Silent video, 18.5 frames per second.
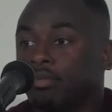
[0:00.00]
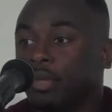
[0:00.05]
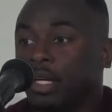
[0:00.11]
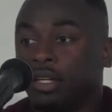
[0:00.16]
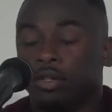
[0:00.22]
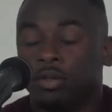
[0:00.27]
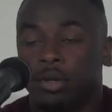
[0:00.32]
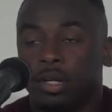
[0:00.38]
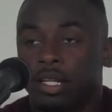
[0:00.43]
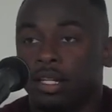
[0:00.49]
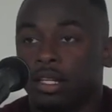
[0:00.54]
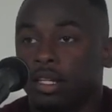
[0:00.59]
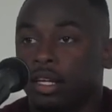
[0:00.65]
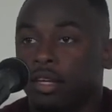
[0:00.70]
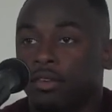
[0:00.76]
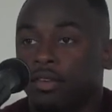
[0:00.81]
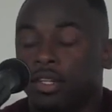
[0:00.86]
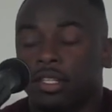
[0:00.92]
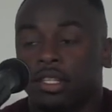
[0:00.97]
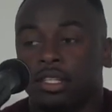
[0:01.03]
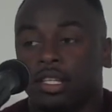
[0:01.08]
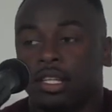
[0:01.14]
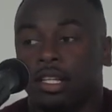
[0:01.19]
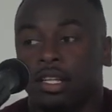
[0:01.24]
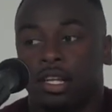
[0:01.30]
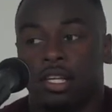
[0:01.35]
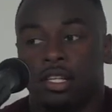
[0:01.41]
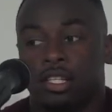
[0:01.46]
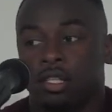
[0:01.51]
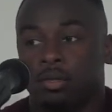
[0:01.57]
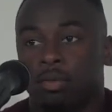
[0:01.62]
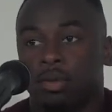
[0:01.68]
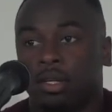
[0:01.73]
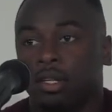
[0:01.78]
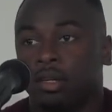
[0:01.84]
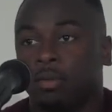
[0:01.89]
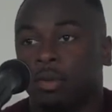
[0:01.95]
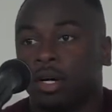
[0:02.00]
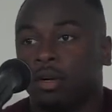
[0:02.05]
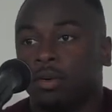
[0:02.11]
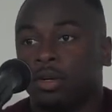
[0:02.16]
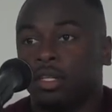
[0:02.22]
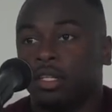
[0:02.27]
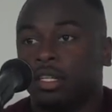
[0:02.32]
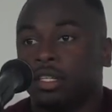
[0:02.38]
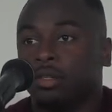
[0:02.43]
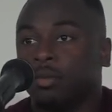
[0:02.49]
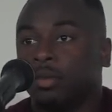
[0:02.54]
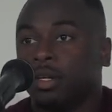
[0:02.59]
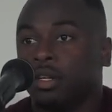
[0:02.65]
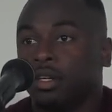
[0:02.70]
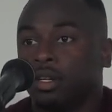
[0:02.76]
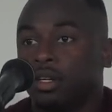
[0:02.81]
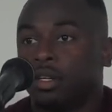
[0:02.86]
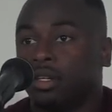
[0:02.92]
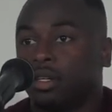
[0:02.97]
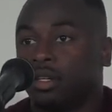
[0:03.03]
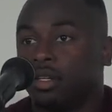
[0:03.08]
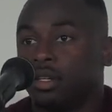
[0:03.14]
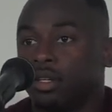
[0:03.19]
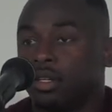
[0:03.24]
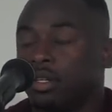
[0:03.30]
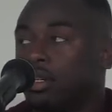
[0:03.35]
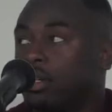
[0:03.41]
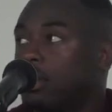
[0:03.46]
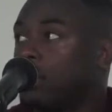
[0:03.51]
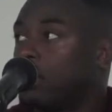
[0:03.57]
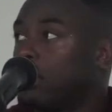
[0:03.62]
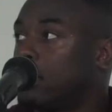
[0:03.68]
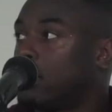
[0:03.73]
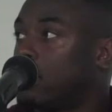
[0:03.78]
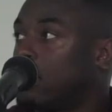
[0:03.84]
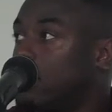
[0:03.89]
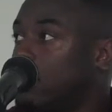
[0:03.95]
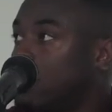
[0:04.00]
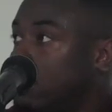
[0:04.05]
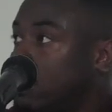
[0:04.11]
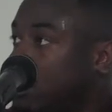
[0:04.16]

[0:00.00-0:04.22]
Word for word: he's reading the defenses and he's just putting the ball where it needs to be. Talk about Take us through your touchdown.